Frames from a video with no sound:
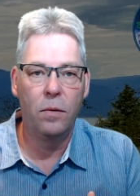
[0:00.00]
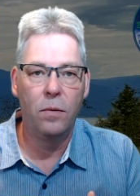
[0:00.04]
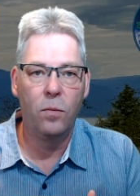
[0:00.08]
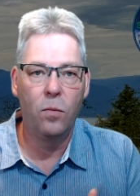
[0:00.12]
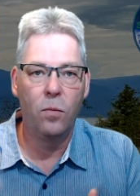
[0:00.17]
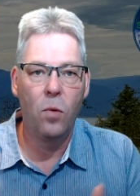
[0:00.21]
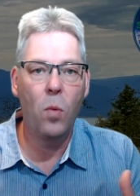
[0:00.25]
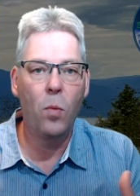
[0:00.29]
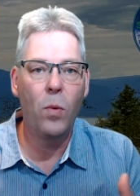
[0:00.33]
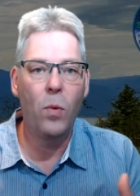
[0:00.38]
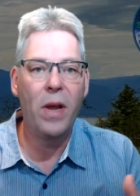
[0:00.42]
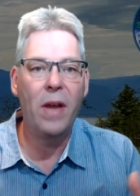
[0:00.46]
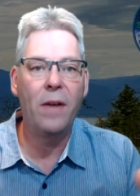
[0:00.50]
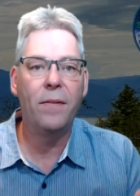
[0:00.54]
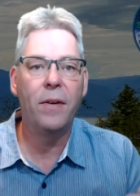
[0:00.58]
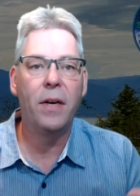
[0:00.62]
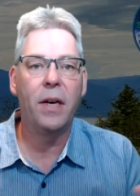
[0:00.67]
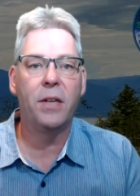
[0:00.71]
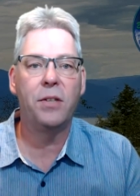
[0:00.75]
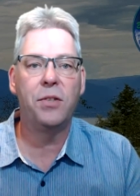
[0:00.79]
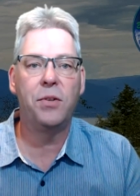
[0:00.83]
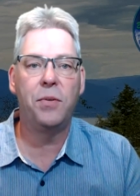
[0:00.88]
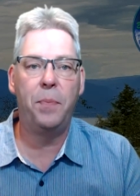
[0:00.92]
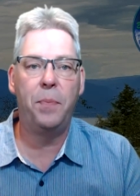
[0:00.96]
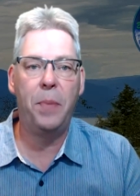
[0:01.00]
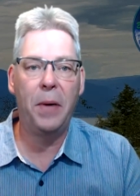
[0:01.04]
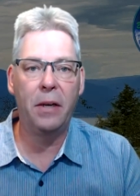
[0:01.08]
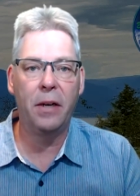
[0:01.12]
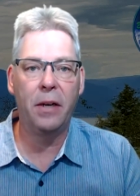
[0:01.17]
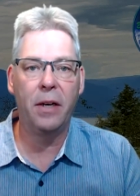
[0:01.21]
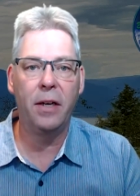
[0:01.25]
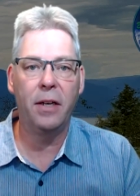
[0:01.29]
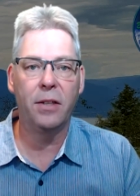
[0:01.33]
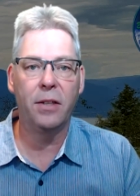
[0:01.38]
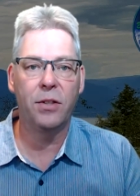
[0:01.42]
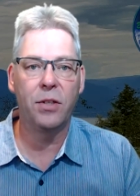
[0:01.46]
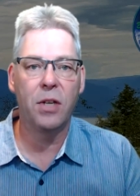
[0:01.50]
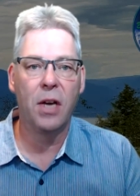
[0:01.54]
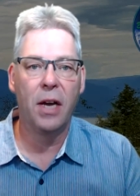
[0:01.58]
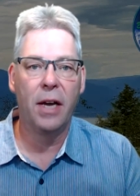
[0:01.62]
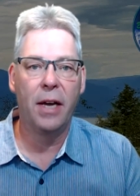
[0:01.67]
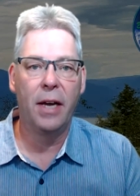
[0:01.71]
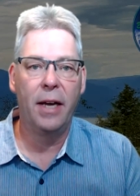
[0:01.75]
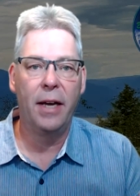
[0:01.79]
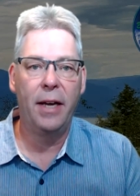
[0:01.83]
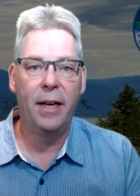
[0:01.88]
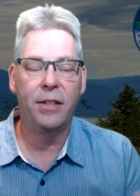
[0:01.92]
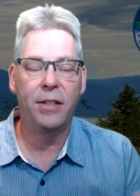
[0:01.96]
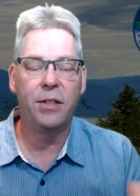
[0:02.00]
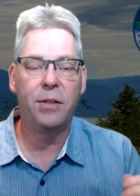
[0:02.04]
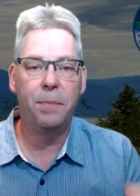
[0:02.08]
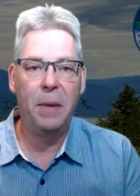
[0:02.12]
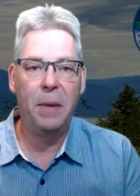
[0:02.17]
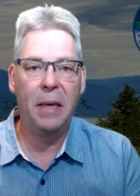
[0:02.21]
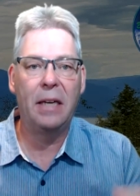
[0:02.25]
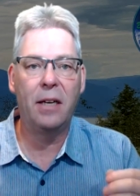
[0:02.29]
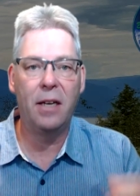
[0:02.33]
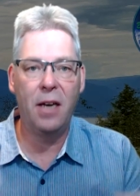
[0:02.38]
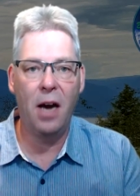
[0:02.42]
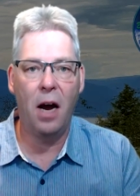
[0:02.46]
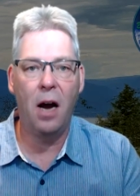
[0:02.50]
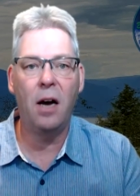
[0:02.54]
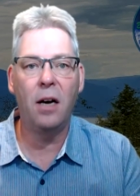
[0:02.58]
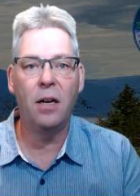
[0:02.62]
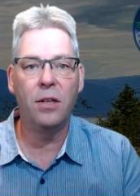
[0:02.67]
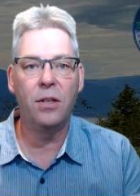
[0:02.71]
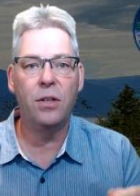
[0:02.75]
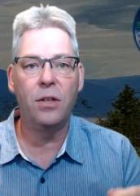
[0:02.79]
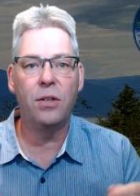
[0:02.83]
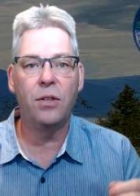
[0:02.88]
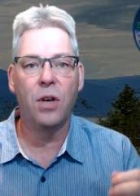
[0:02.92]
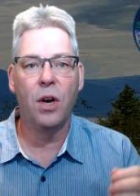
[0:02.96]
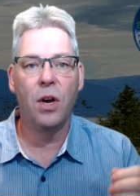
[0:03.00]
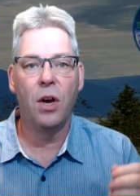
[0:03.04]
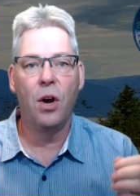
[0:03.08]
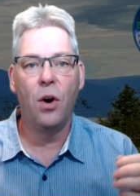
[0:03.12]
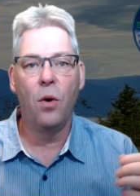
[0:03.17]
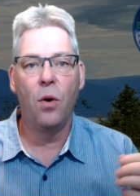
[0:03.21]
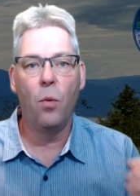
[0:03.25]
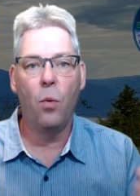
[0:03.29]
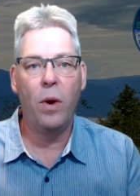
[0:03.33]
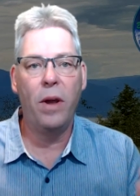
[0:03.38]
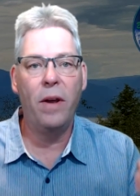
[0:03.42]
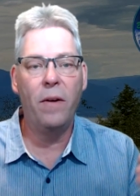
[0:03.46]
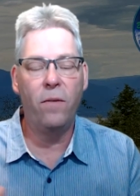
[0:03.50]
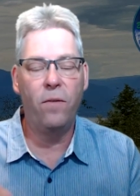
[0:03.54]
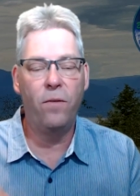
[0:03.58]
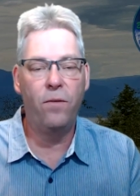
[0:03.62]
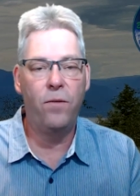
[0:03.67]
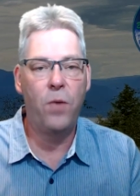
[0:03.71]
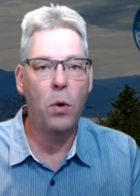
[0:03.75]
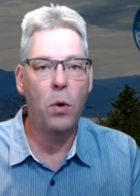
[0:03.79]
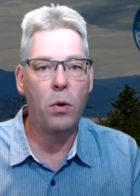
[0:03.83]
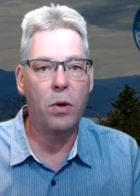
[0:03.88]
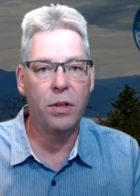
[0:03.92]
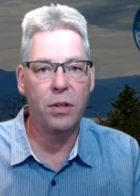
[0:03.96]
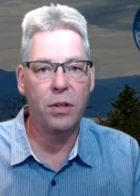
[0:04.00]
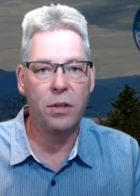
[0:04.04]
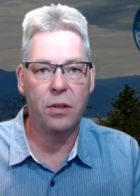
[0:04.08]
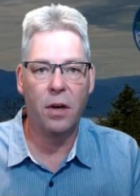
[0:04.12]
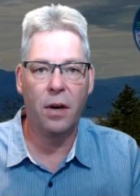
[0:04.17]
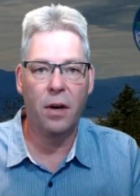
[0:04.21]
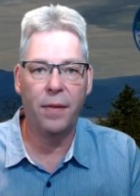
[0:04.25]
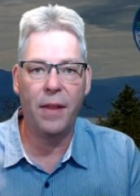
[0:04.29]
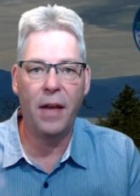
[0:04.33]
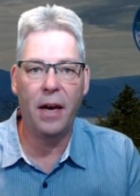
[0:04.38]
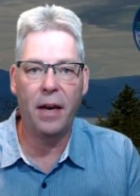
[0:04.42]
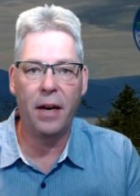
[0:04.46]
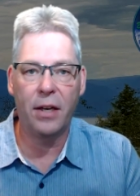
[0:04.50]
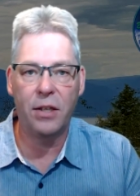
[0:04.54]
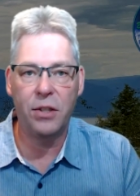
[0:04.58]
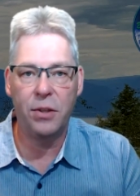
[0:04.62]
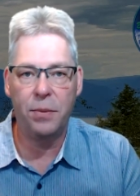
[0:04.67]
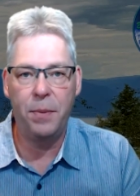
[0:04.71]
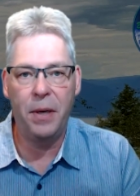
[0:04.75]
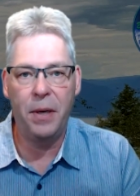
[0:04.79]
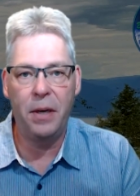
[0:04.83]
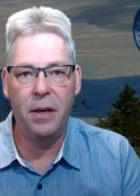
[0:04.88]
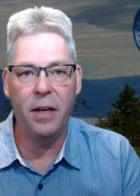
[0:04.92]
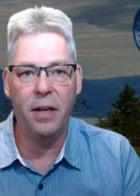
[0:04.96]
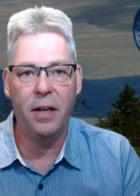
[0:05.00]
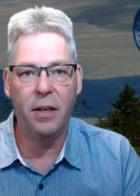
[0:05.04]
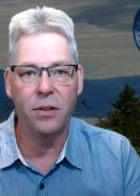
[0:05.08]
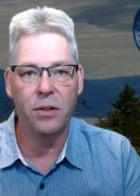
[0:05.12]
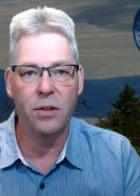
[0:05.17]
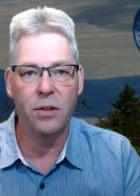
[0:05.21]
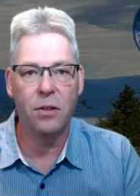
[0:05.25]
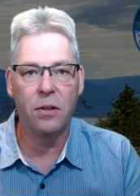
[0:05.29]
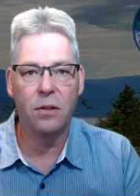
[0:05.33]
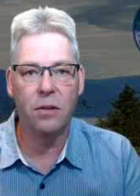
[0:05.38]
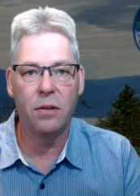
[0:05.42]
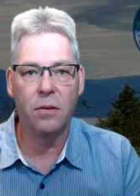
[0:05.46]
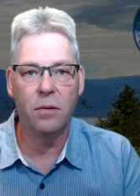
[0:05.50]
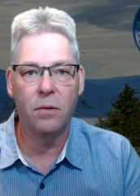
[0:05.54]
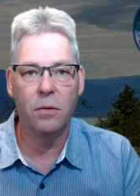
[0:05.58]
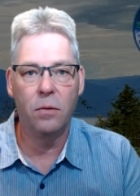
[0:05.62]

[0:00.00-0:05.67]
When we have an experience, it's because we have focused on that experience.